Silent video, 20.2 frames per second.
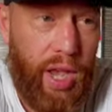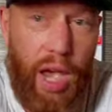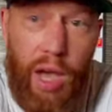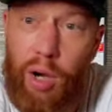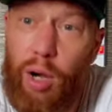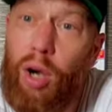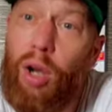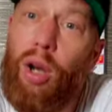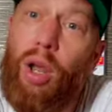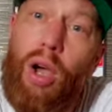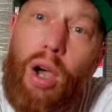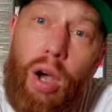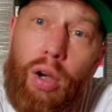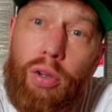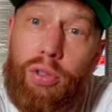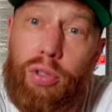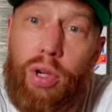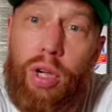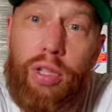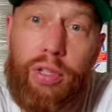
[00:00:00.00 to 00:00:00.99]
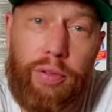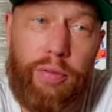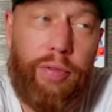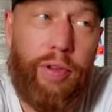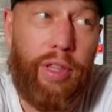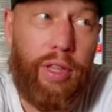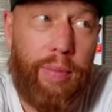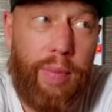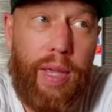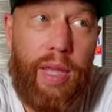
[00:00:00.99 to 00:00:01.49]
And I'll try to
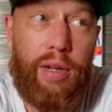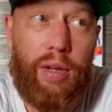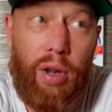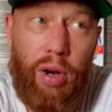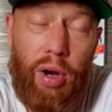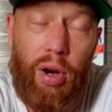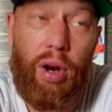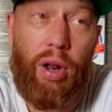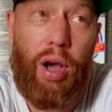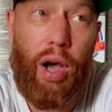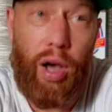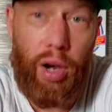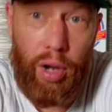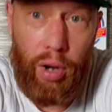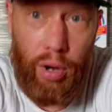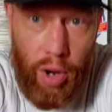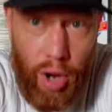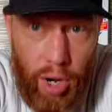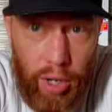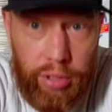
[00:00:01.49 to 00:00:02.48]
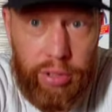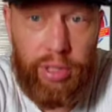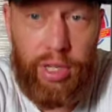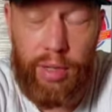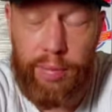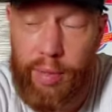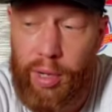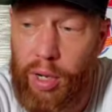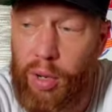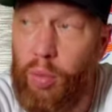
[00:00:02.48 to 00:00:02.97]
fit them in and I'll ask
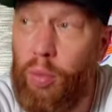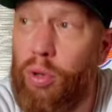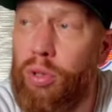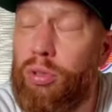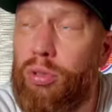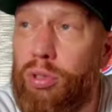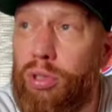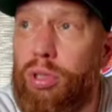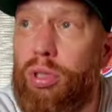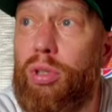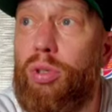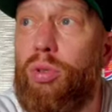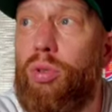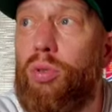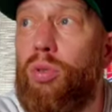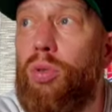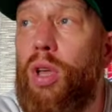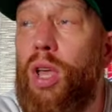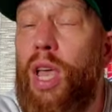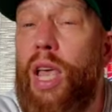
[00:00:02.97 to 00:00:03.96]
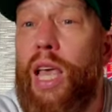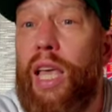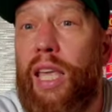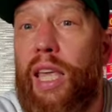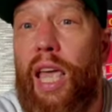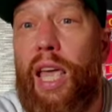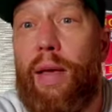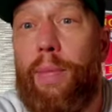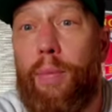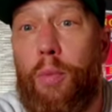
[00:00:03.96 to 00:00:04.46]
him. And I want to
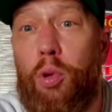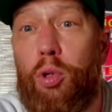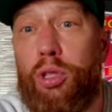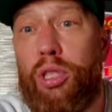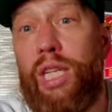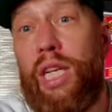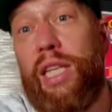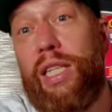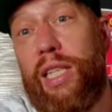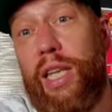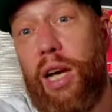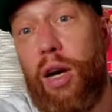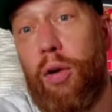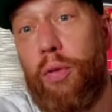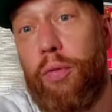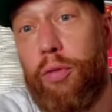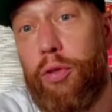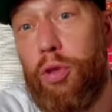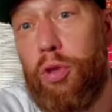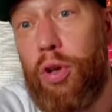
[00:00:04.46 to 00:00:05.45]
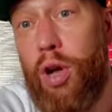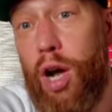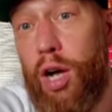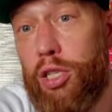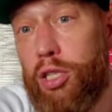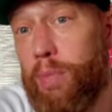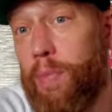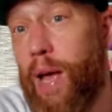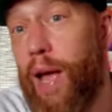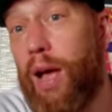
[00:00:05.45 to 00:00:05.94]
get more detail for you
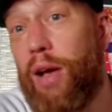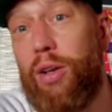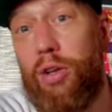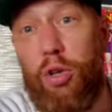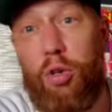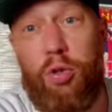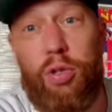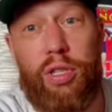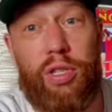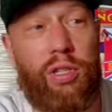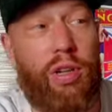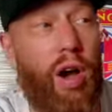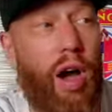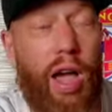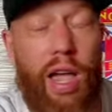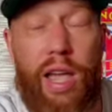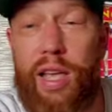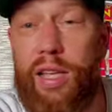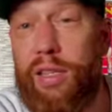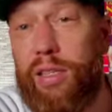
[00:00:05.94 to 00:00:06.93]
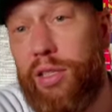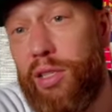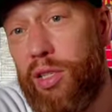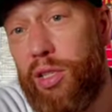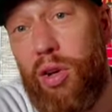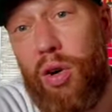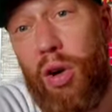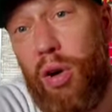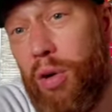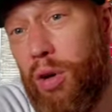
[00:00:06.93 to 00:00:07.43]
guys about who this guy is because
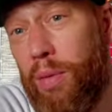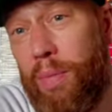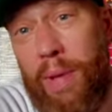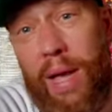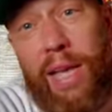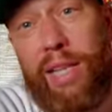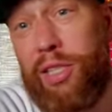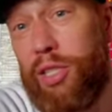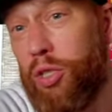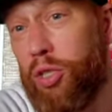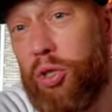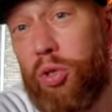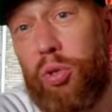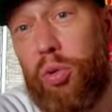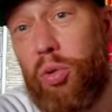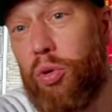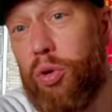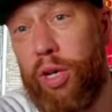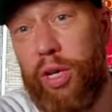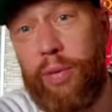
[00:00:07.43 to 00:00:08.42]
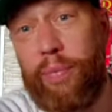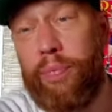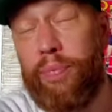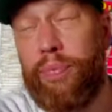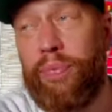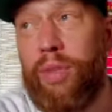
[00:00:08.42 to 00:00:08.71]
he's got an amazing story.